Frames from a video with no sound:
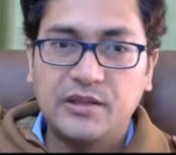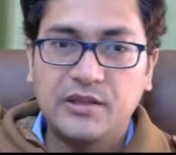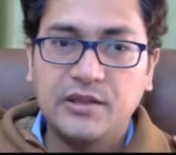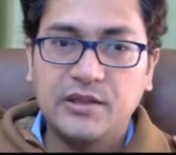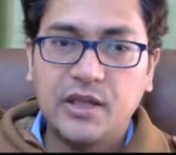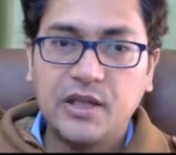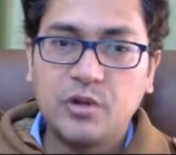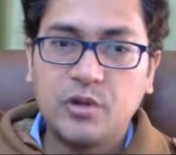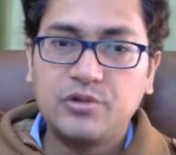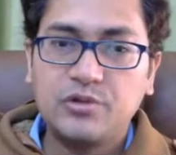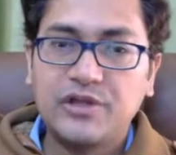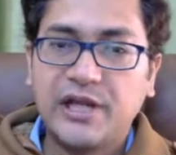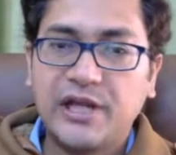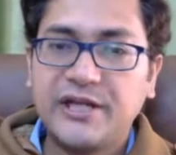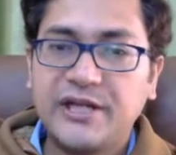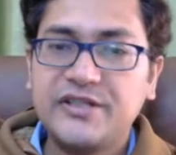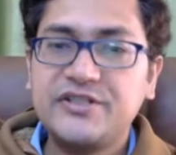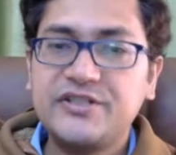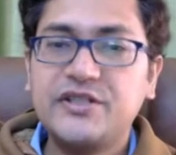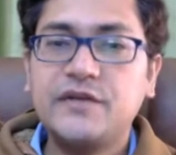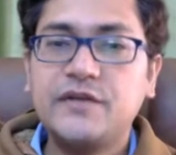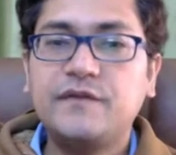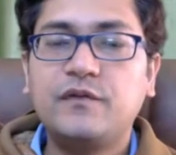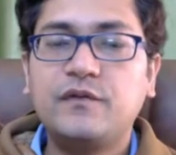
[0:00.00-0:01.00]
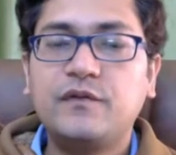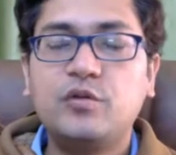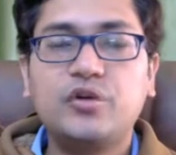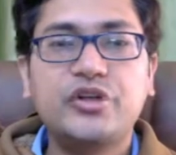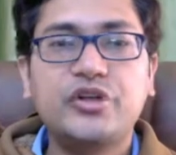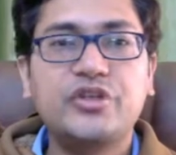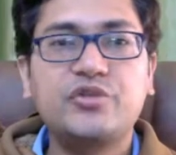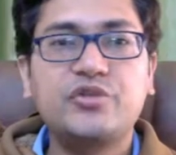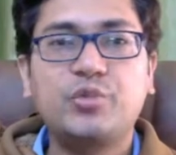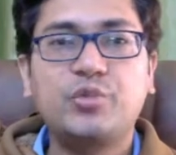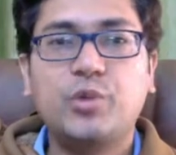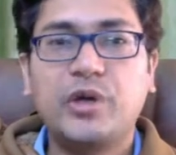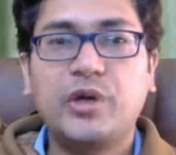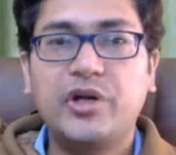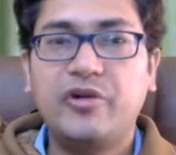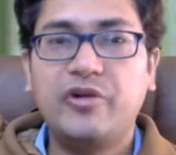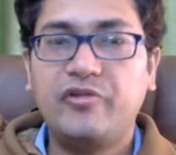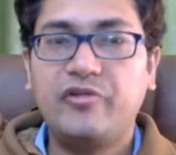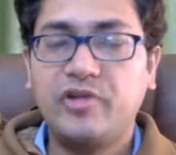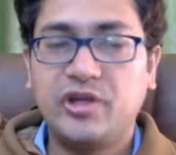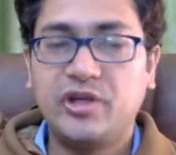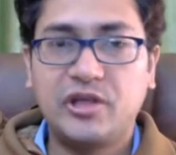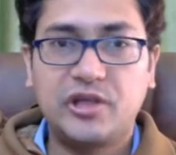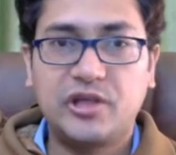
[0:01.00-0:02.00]
Now knight c4 is one
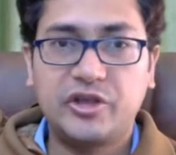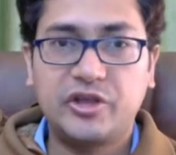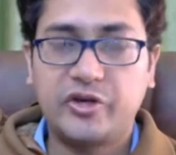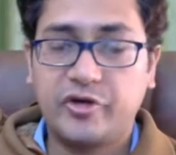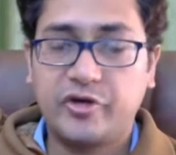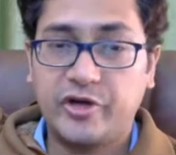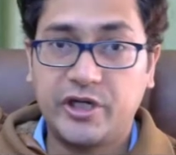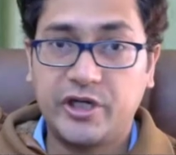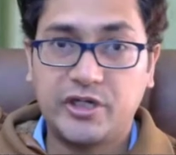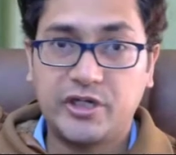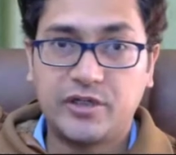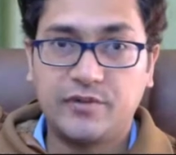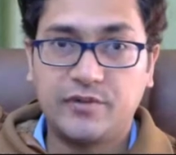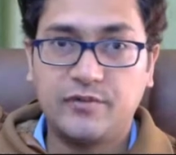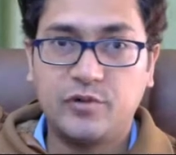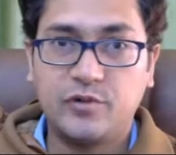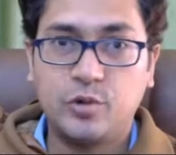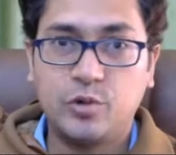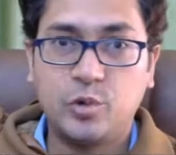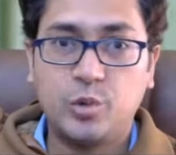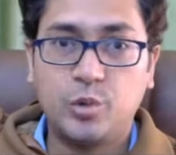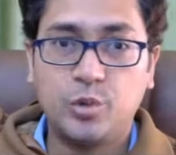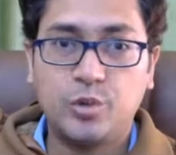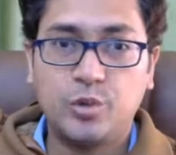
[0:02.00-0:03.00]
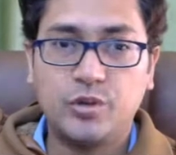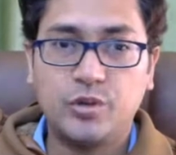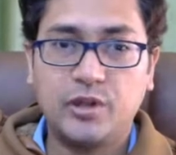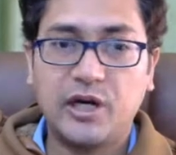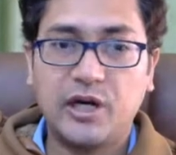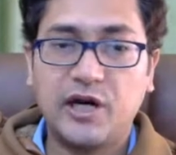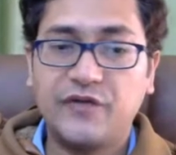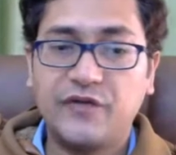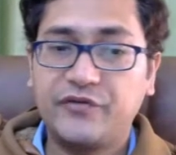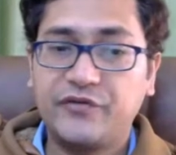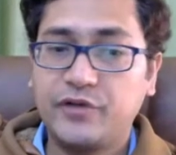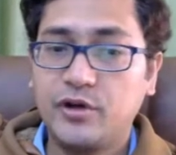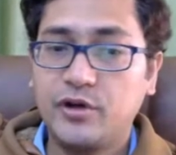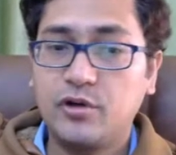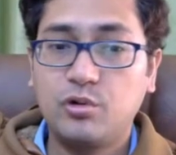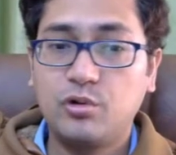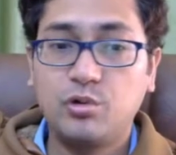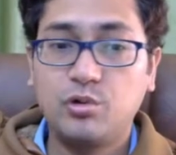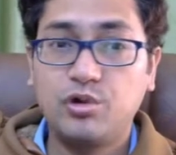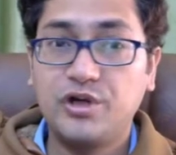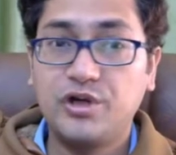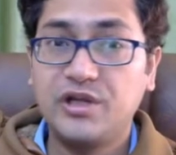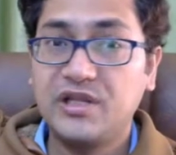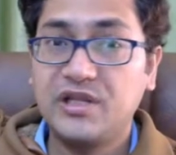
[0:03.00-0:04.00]
real threat after
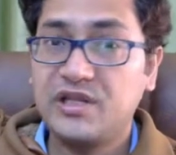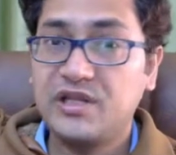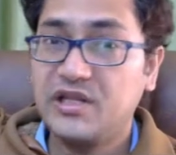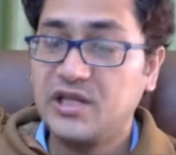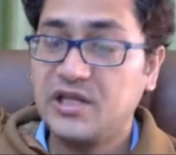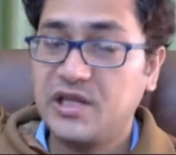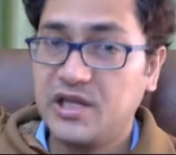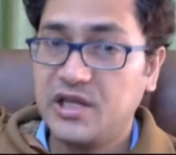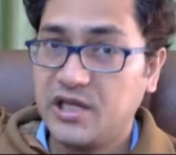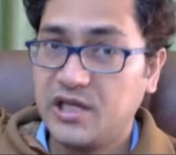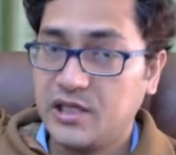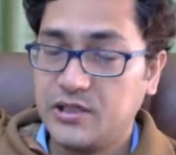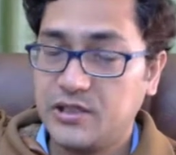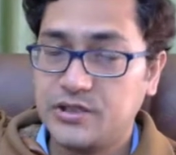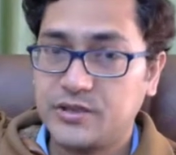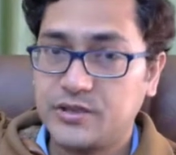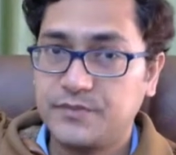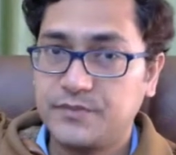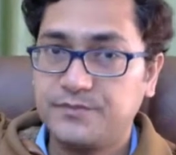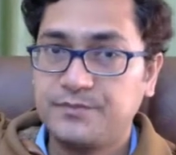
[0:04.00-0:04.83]
rook de8,